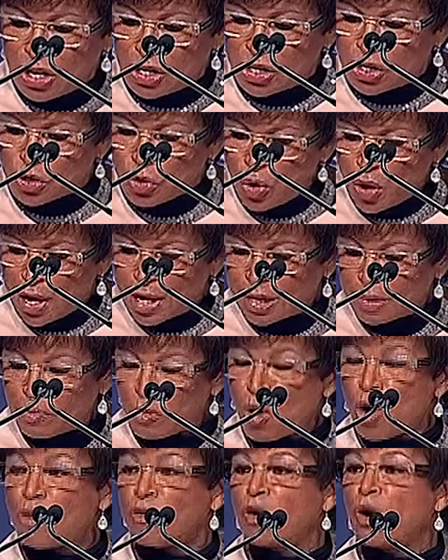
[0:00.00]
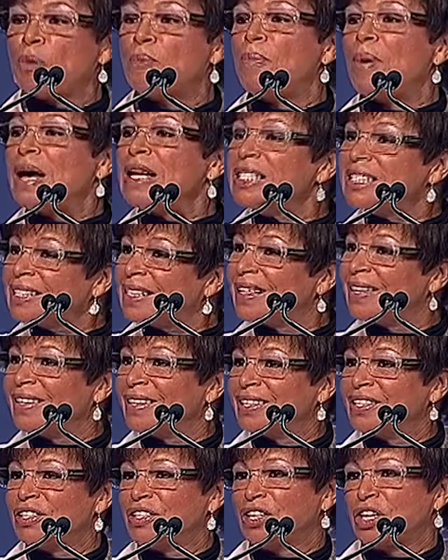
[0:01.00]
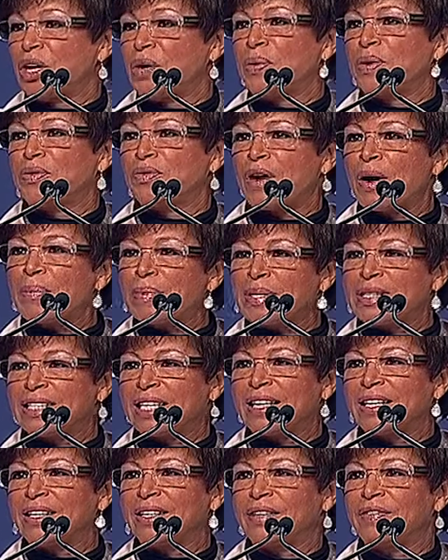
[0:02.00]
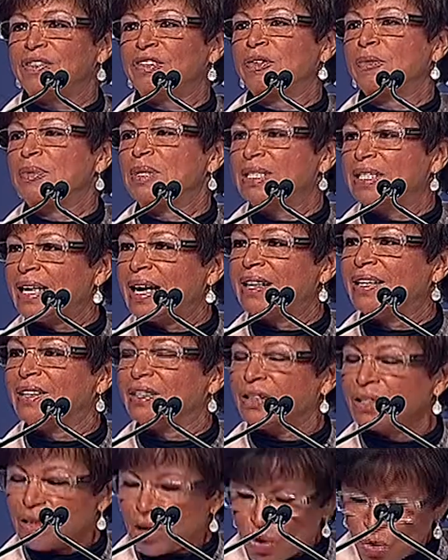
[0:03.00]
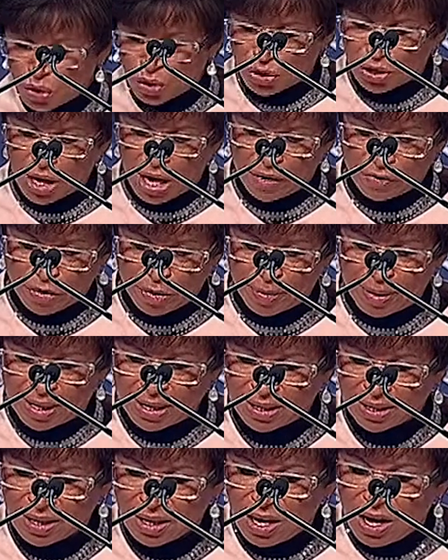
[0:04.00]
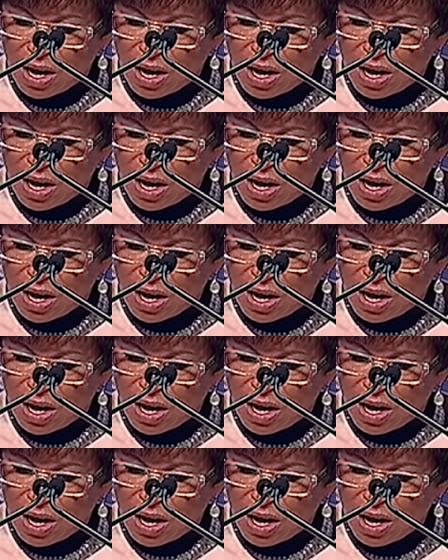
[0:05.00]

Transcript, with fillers: joined more robustly this year with representatives from state and local government,